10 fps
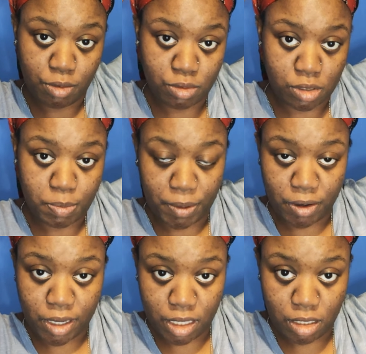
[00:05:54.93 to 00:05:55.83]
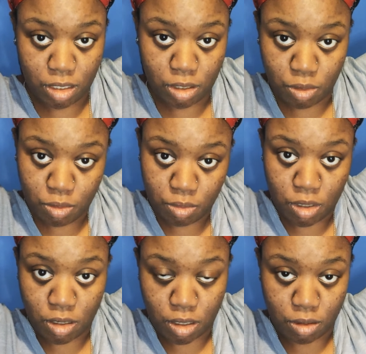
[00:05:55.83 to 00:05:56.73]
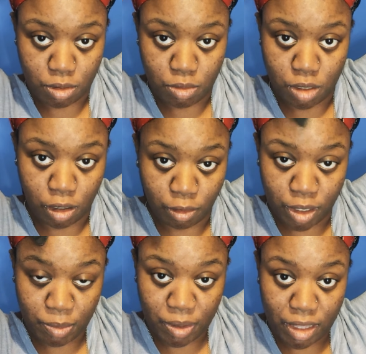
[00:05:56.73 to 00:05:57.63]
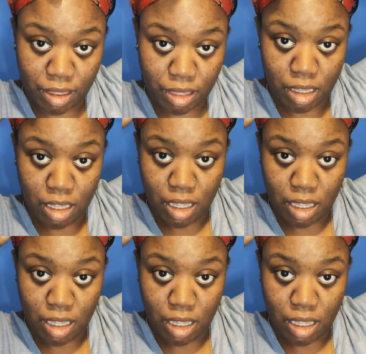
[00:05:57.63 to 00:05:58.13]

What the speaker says: whose spirit you agree with,